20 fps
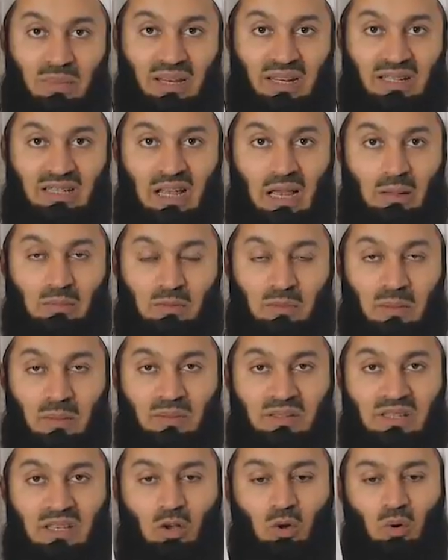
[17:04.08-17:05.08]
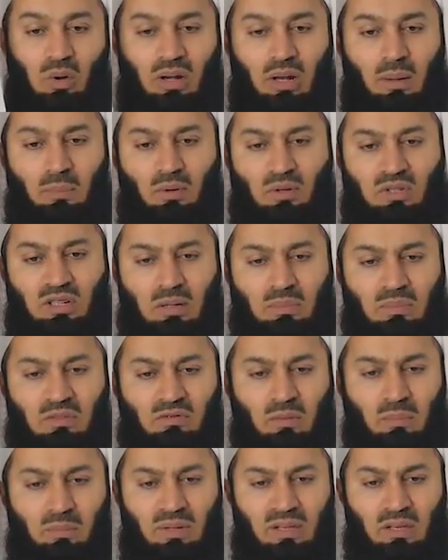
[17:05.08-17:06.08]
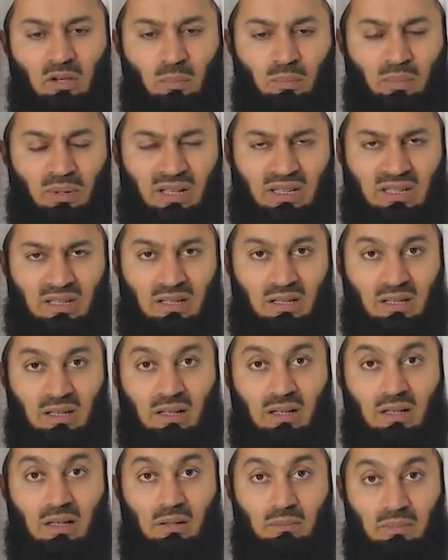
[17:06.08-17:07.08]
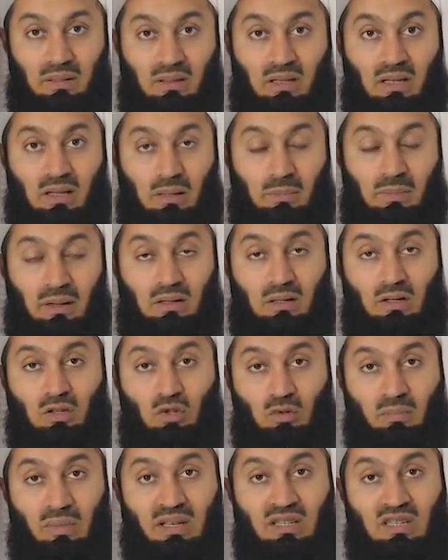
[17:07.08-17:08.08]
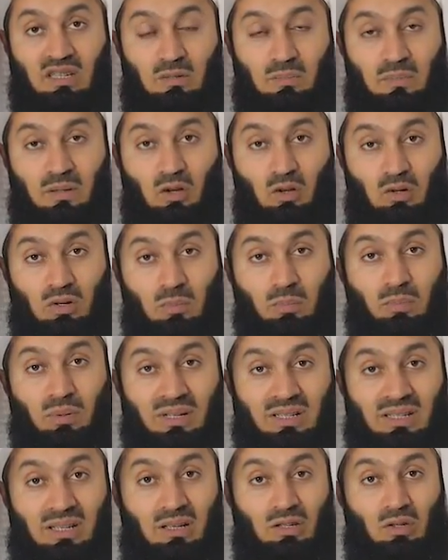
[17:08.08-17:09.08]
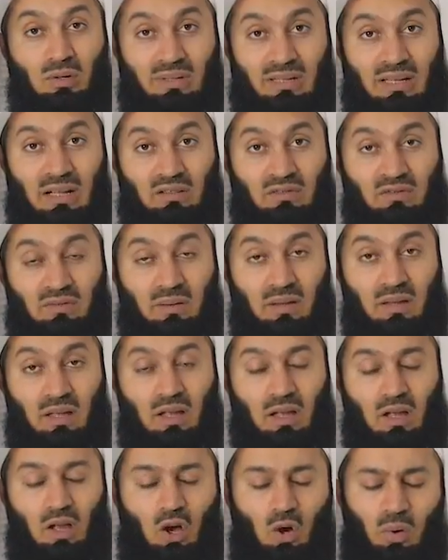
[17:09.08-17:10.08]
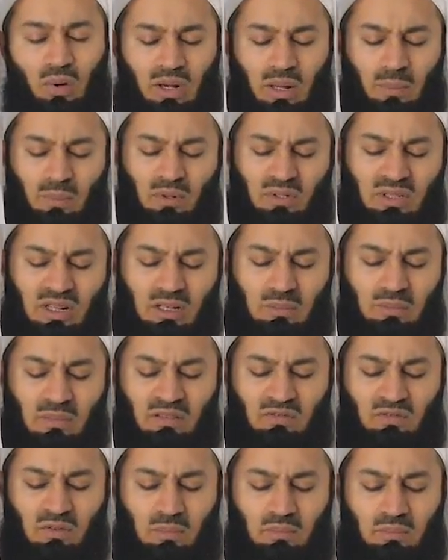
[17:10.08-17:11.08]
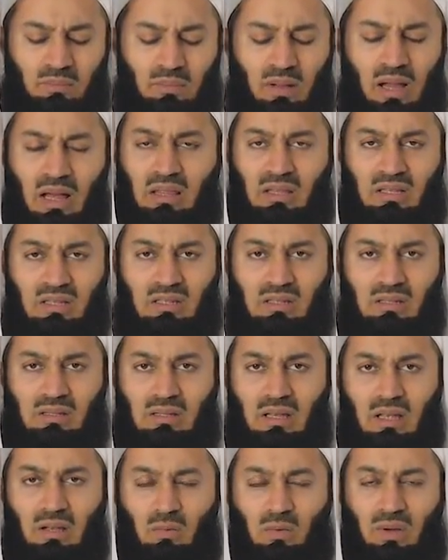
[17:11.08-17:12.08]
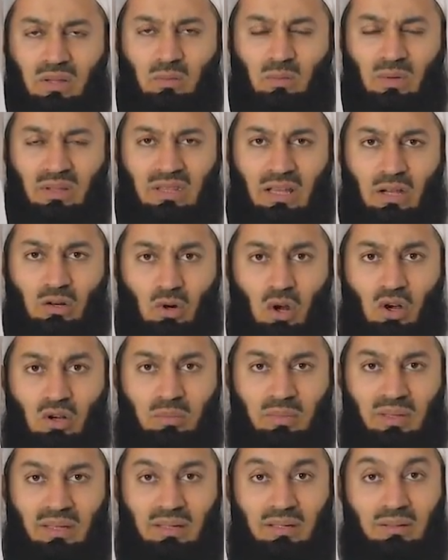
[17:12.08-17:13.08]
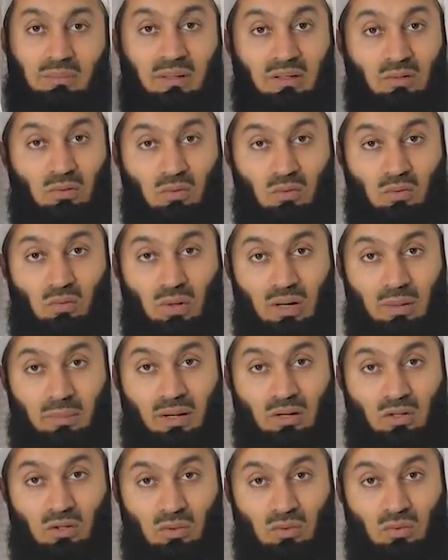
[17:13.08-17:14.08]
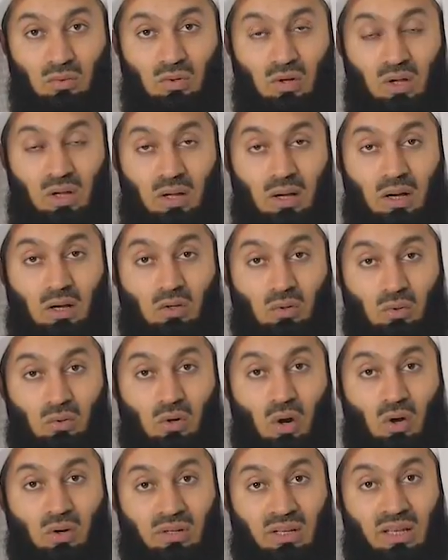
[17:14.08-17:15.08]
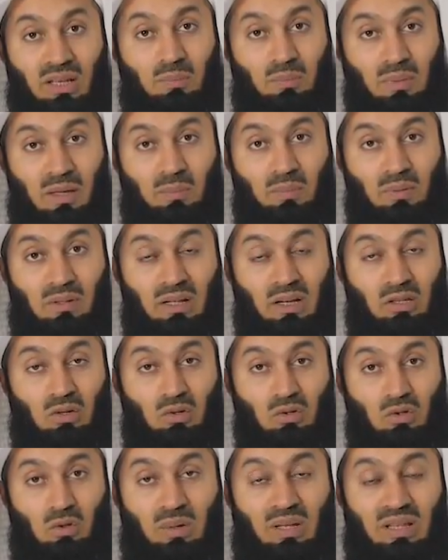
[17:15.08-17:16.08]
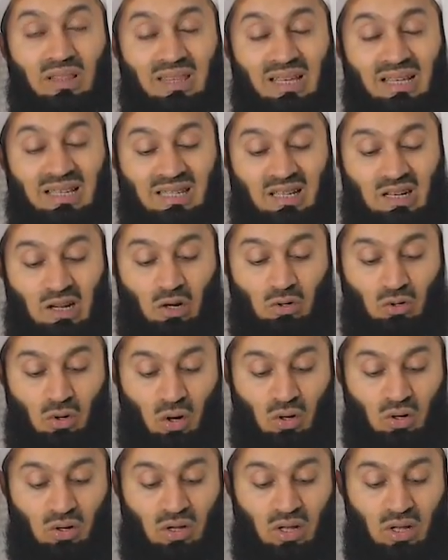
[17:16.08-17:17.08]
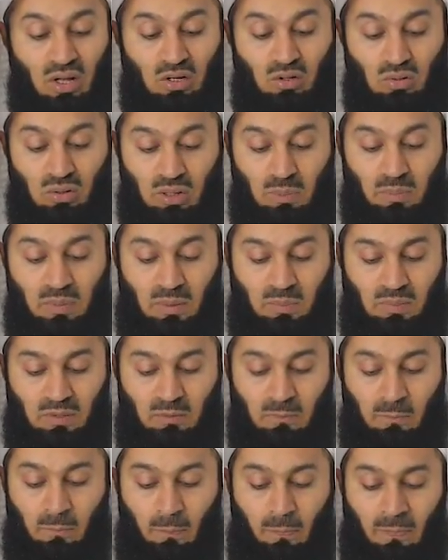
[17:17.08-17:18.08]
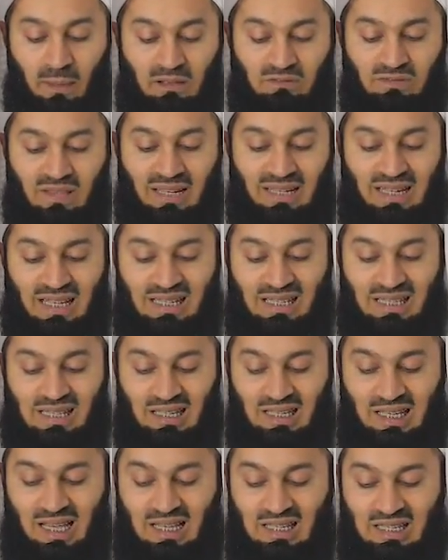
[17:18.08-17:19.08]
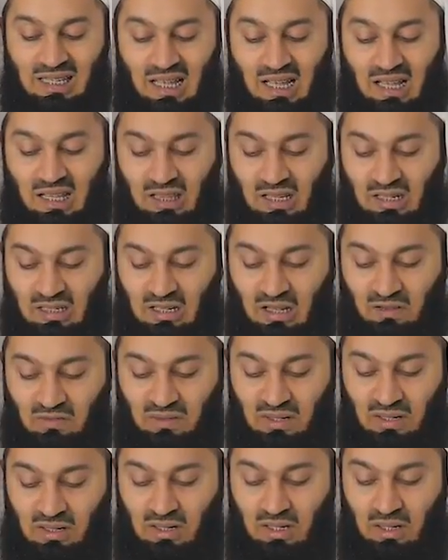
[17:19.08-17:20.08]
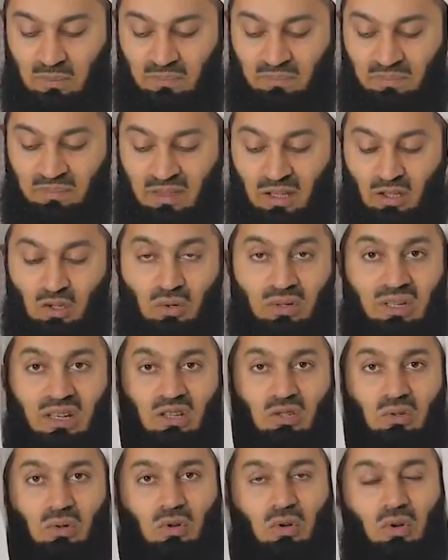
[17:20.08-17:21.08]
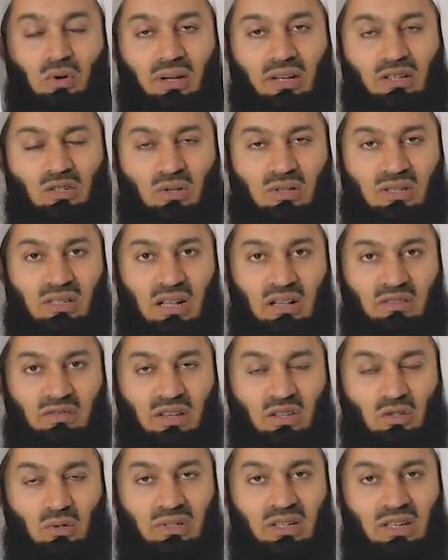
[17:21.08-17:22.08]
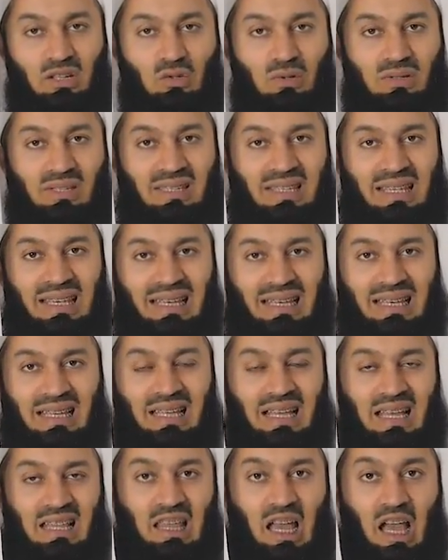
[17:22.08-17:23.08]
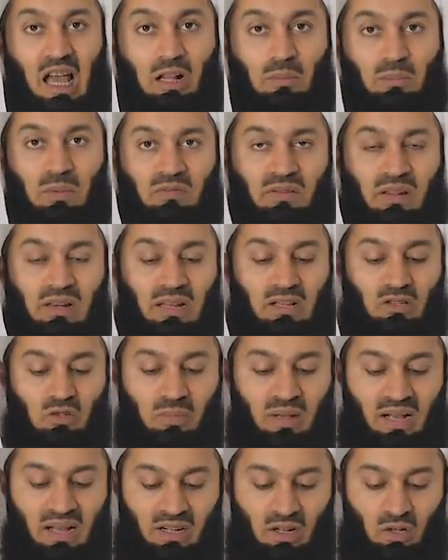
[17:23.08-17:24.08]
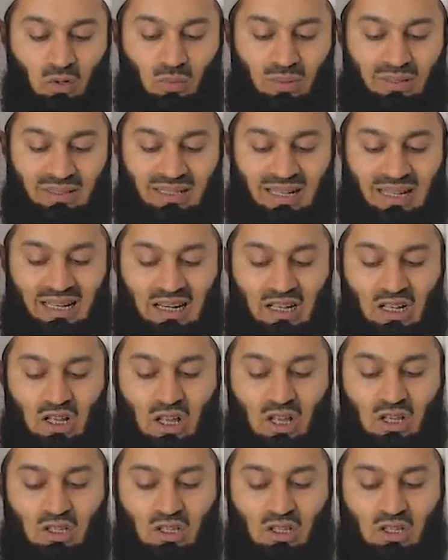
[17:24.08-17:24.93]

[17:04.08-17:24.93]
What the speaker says: Many times people say, oh Allah, protect me from being oppressed. But think about it, you might just be an oppressor yourself. Oh Allah, protect me from others when they wrong me. But what about you? Are you wronging people? Are you doing things that are wrong to the people? If that is the case, then definitely you need to correct yourself and you need to seek the help of Allah subhanahu wa ta'ala.